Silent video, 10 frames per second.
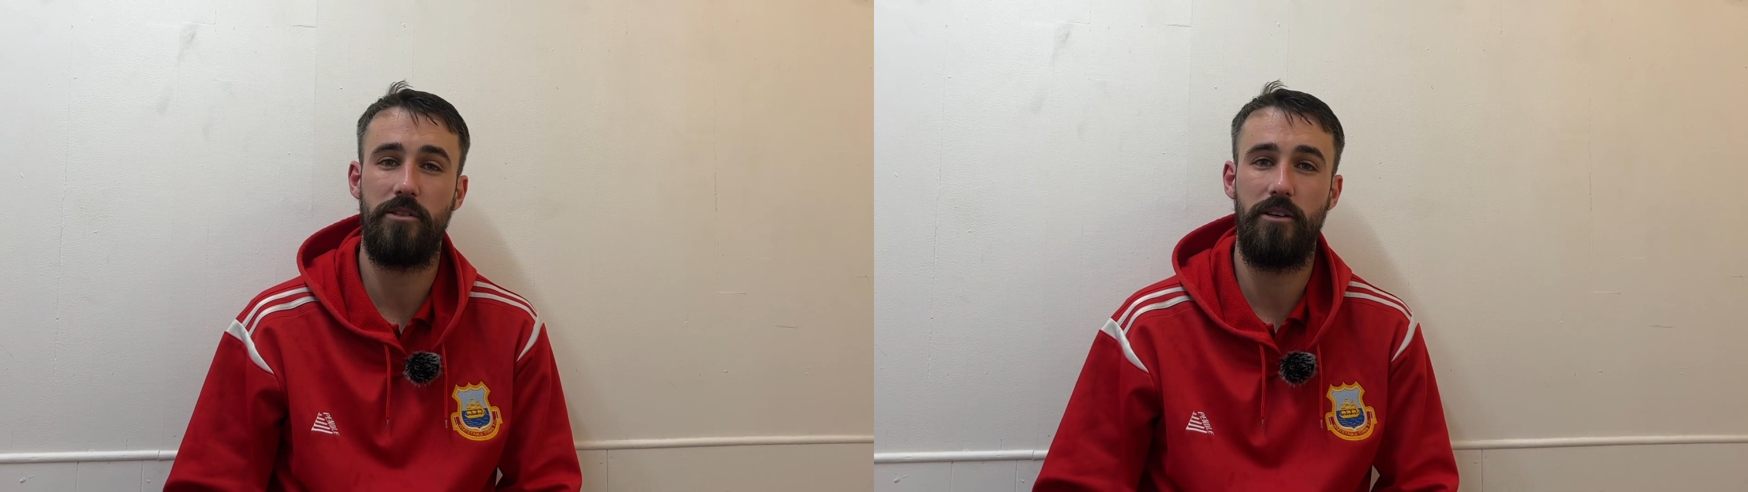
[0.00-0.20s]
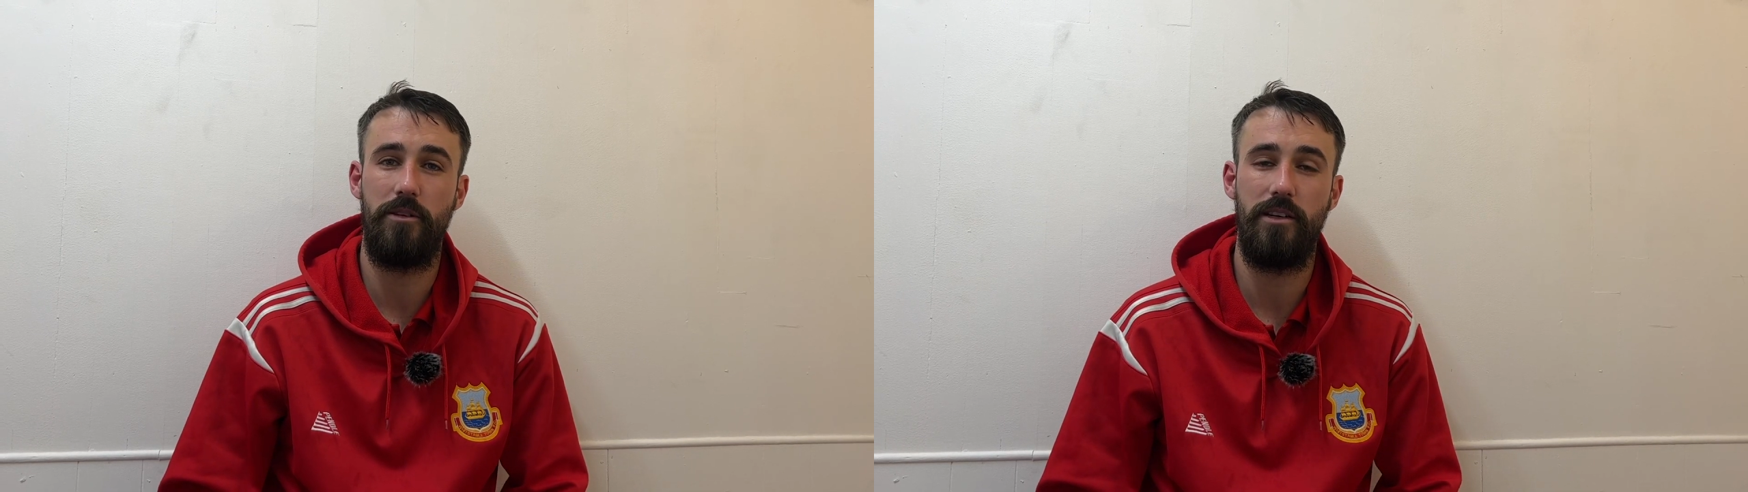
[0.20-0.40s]

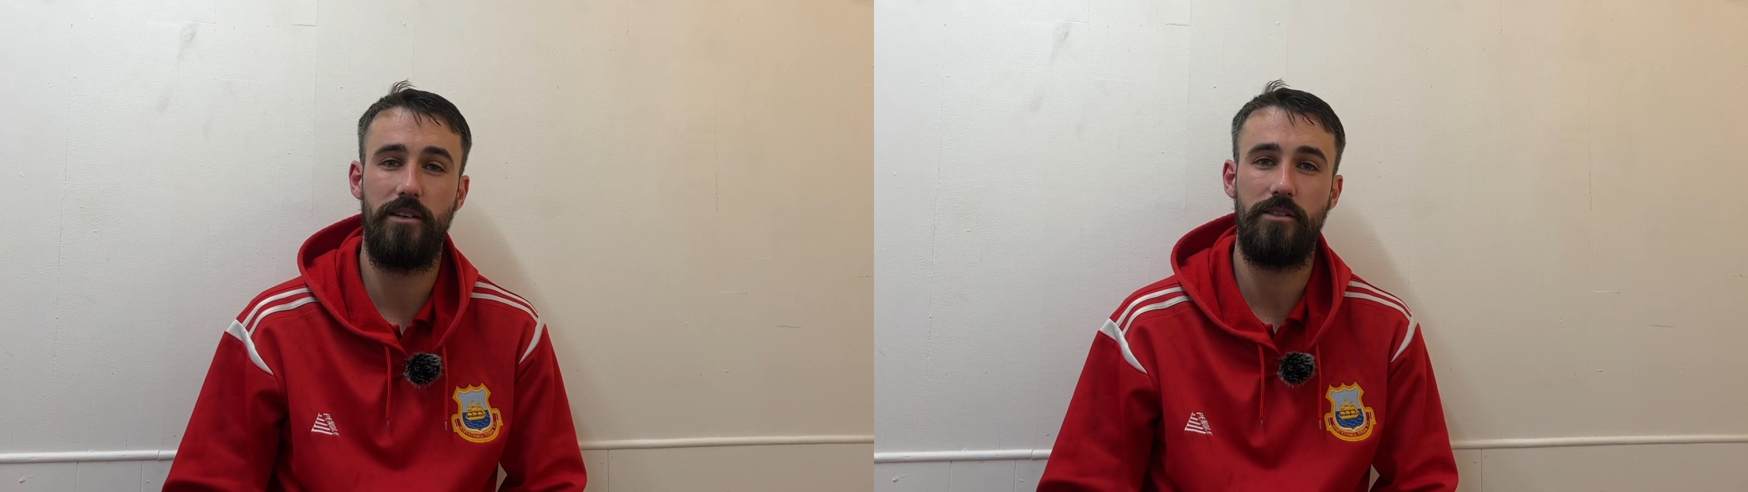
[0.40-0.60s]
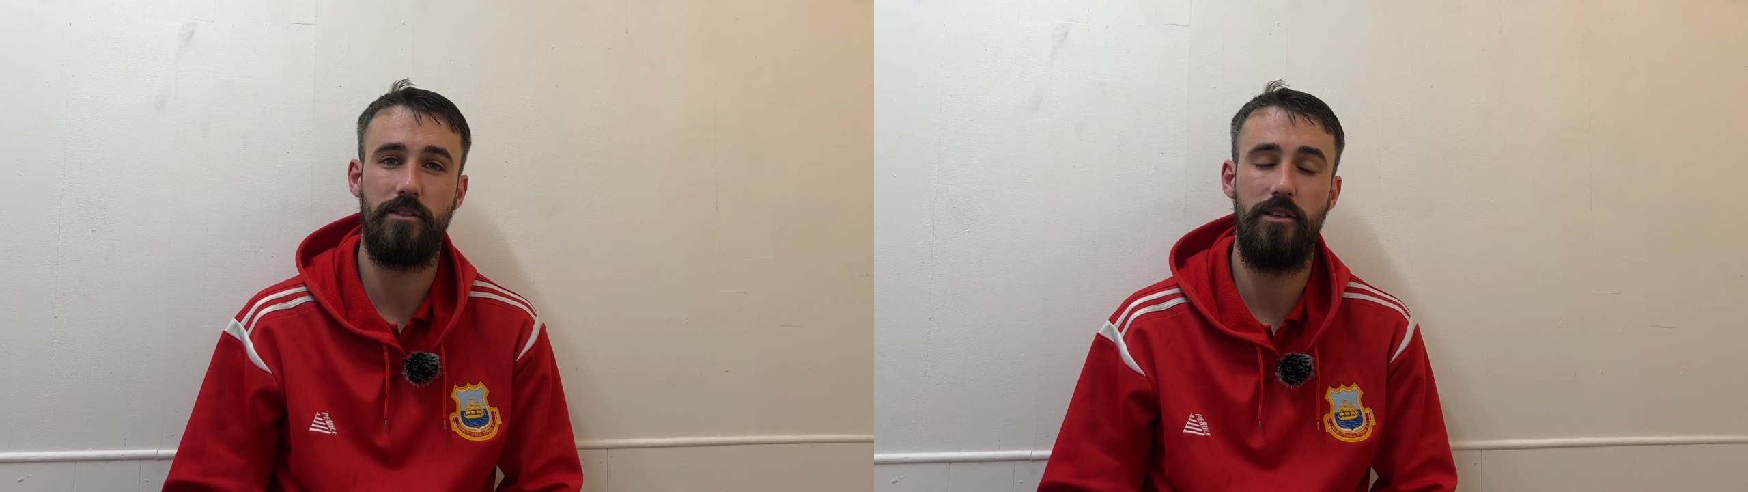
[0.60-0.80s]
so yeah,
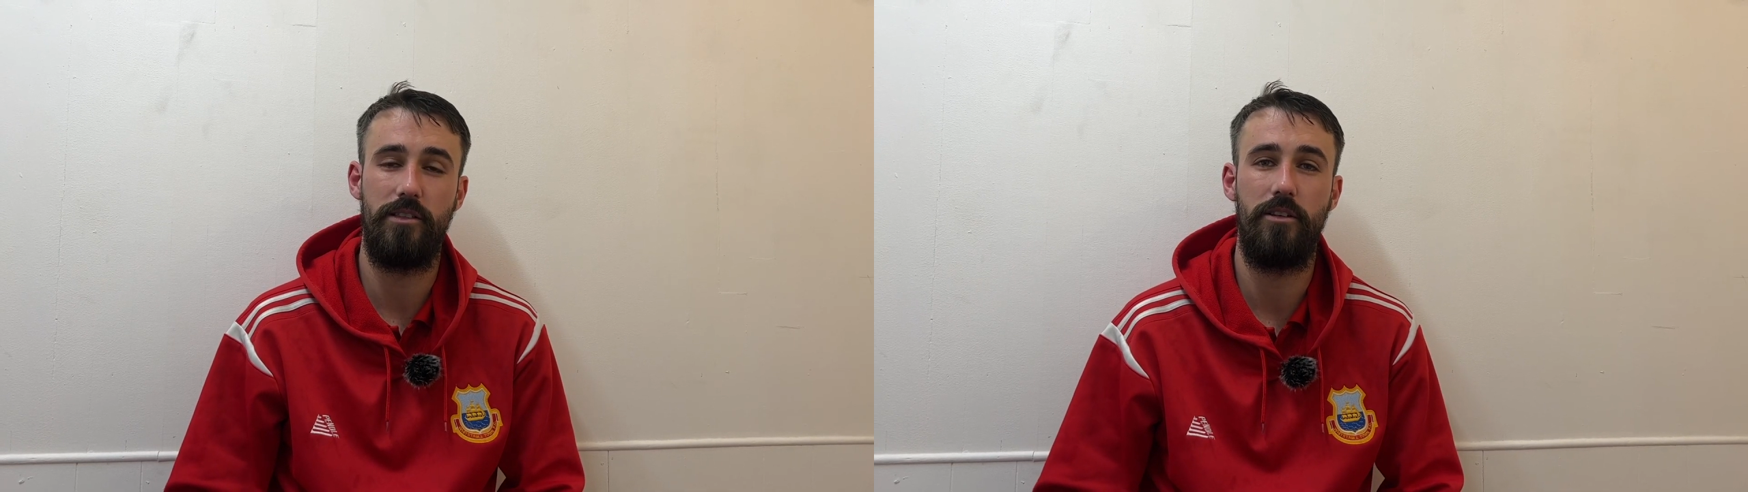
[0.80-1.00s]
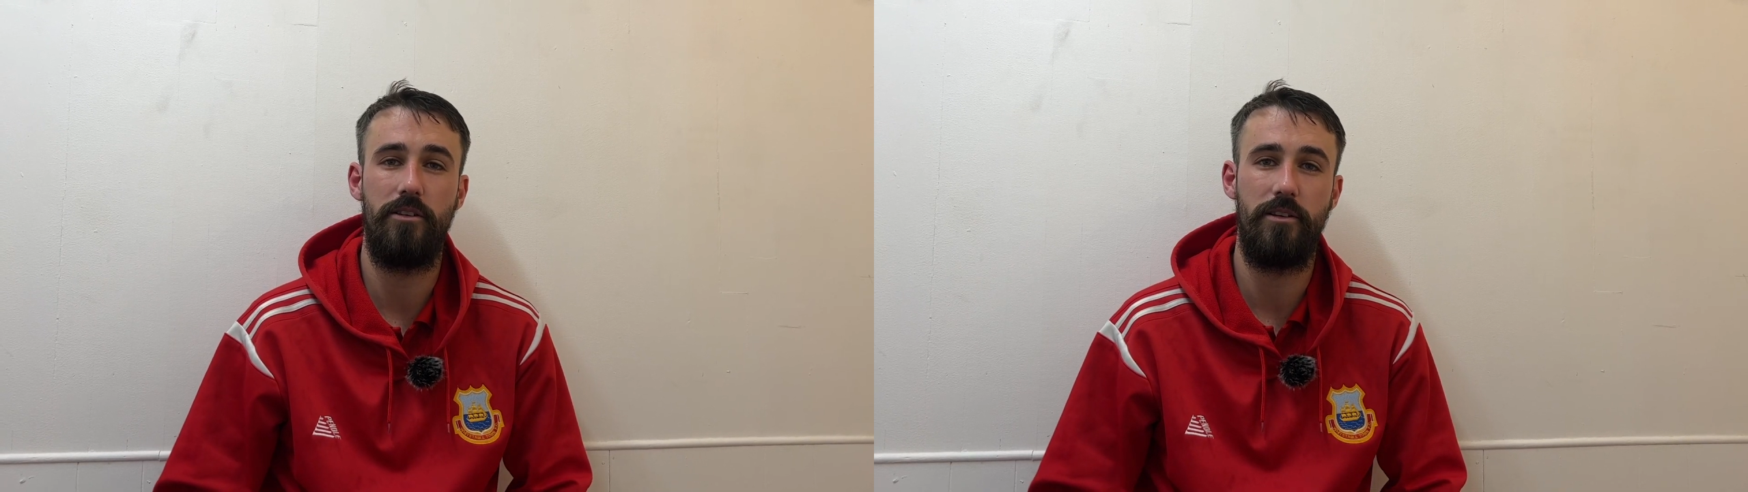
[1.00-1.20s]

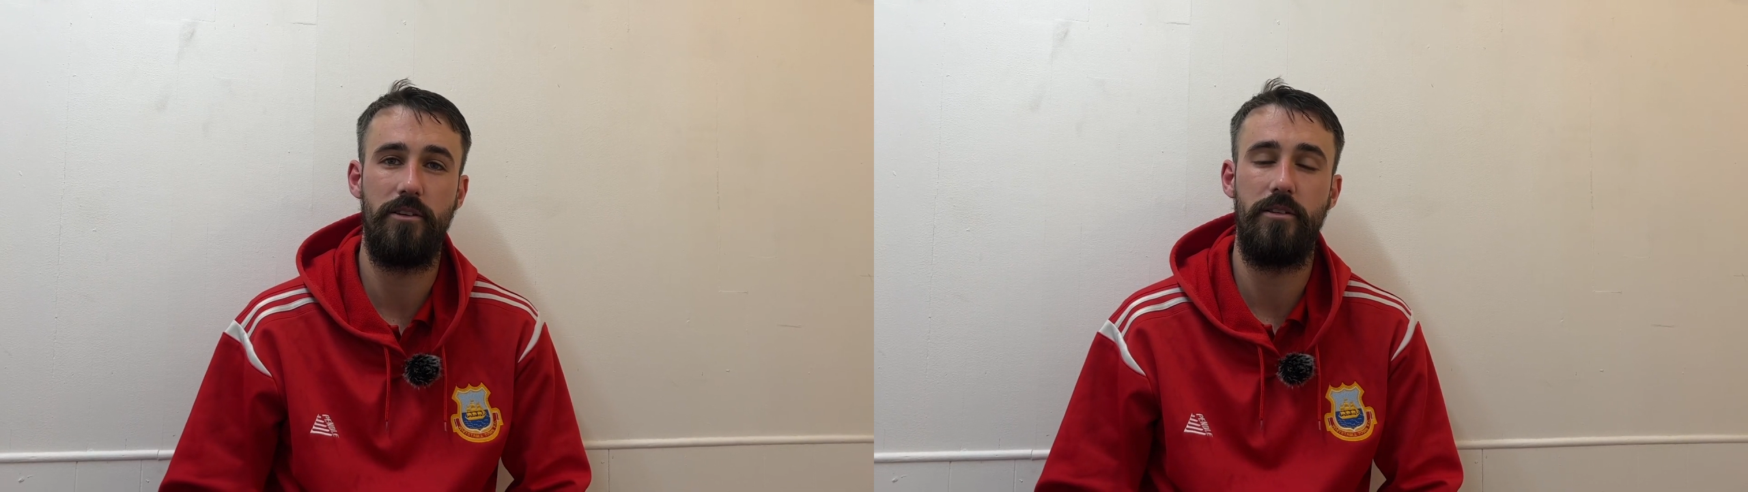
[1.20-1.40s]
it's looking good.